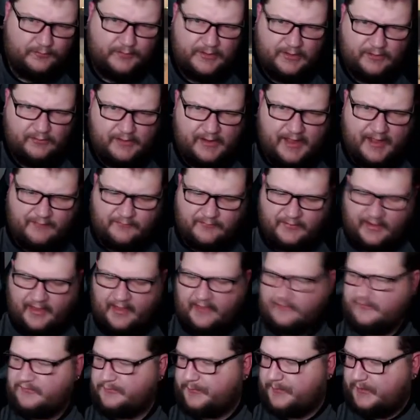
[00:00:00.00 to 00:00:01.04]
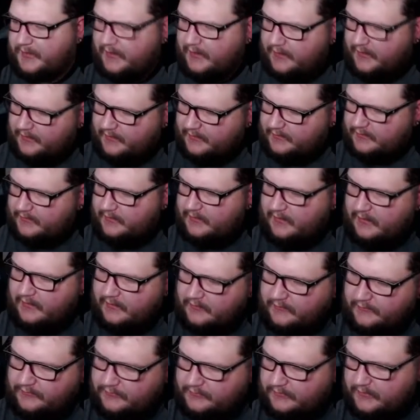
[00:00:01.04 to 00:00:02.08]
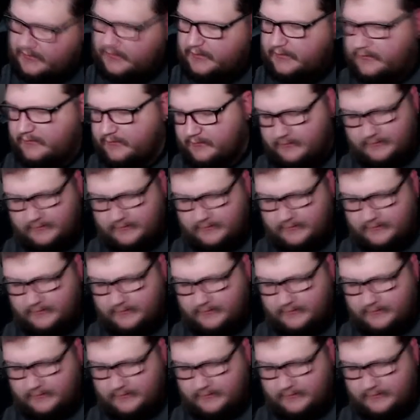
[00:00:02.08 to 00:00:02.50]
We don't have an Espeon, I don't think.